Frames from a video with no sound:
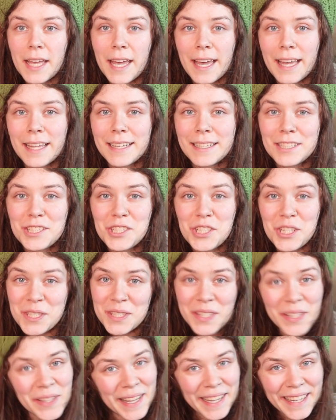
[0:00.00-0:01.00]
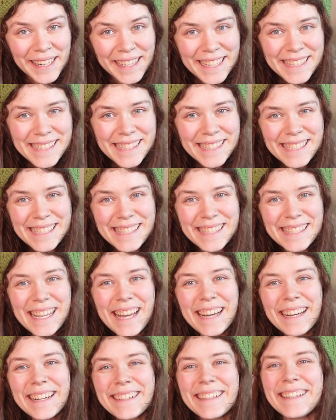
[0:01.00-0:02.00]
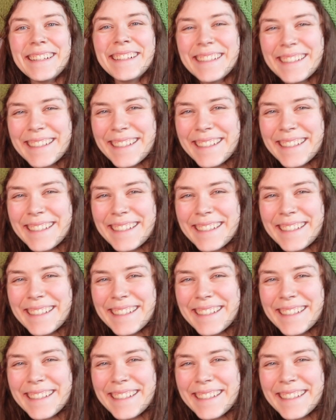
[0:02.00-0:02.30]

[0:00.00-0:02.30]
and she's the latest. So